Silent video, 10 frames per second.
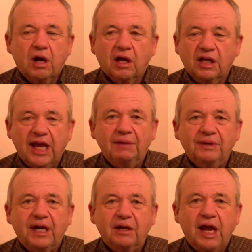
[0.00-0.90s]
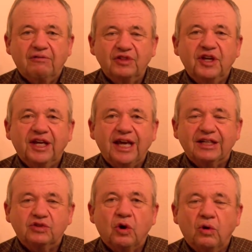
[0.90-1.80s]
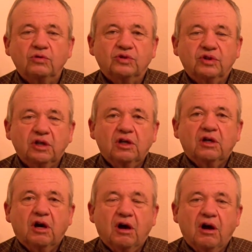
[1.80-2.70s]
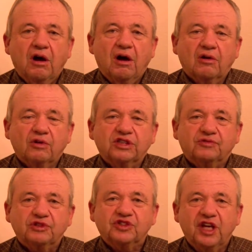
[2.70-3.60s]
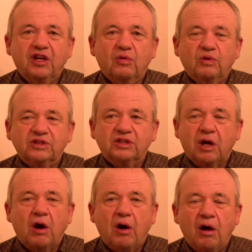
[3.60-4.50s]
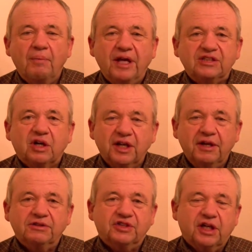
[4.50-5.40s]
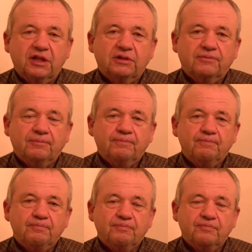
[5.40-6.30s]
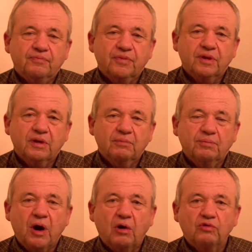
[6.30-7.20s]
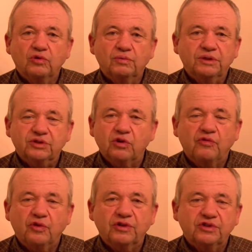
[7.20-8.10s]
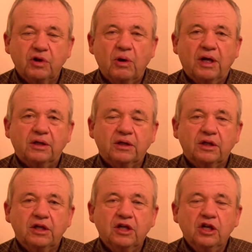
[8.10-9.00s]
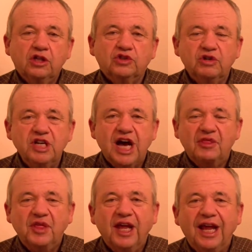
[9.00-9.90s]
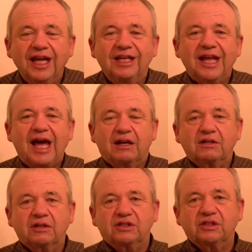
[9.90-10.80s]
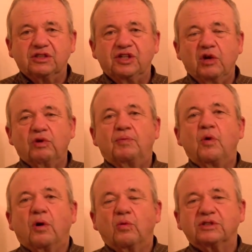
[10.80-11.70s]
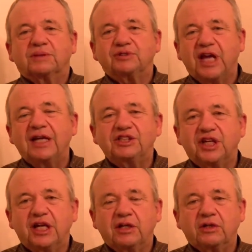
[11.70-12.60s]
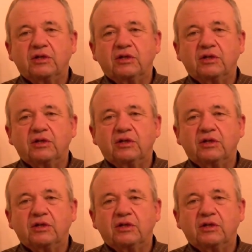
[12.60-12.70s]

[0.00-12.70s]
claimed that everything he had told Christopher Steele was all based on hearsay, barroom and so forth and so on. So nothing in that Steele report was substantiated.